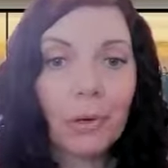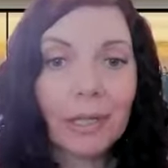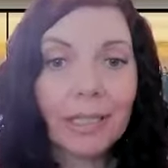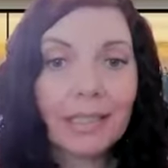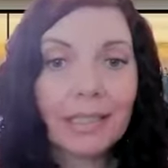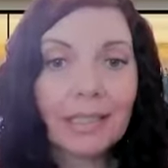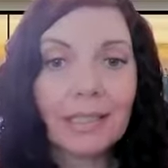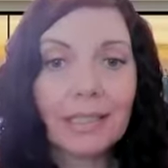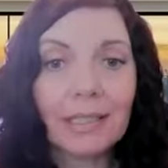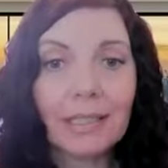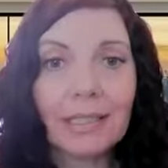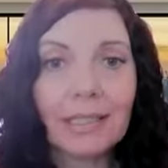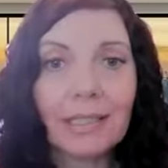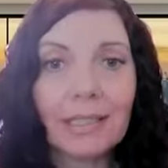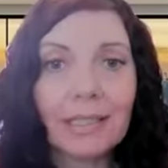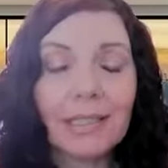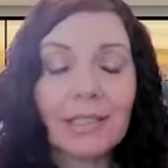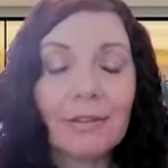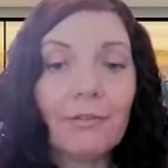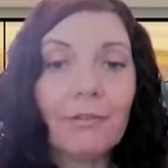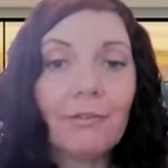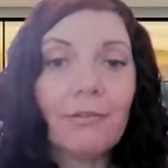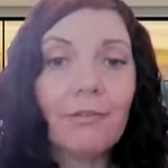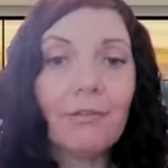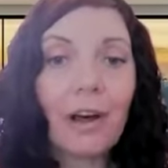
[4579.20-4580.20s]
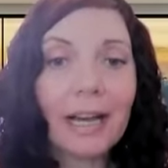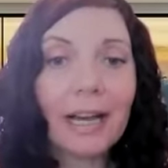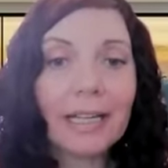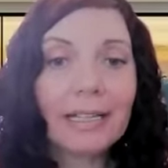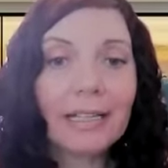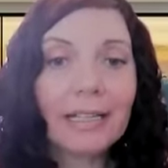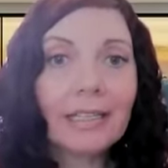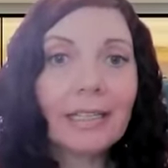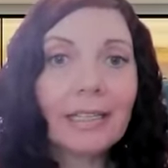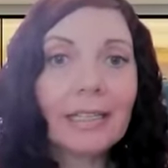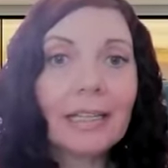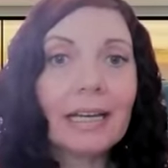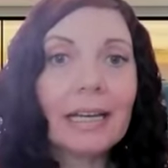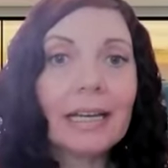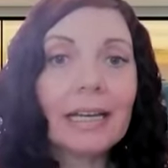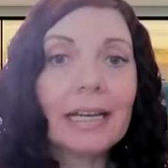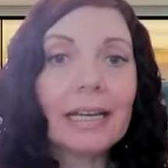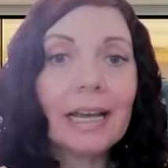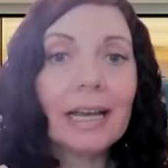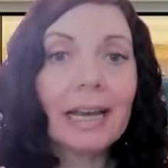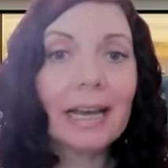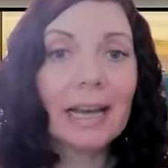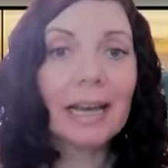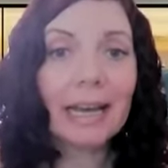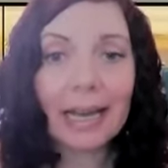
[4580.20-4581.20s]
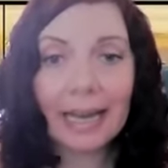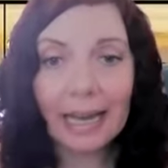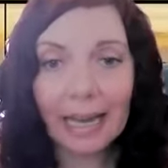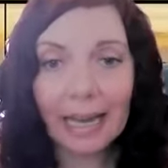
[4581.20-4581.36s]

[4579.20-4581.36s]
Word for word: point is to find a